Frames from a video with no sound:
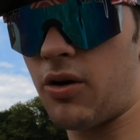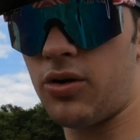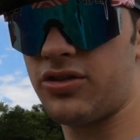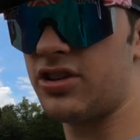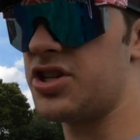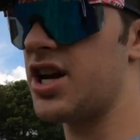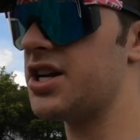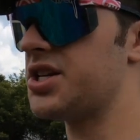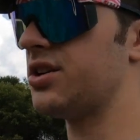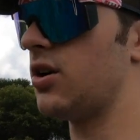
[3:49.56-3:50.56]
hole
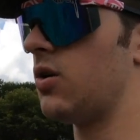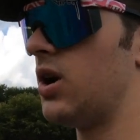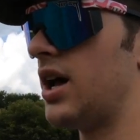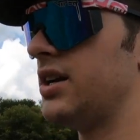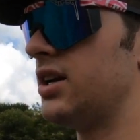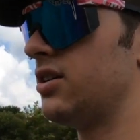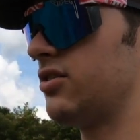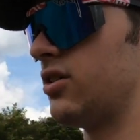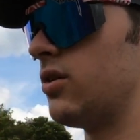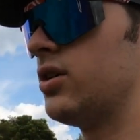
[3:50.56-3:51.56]
situation going on here.
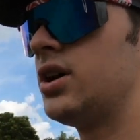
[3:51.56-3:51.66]
So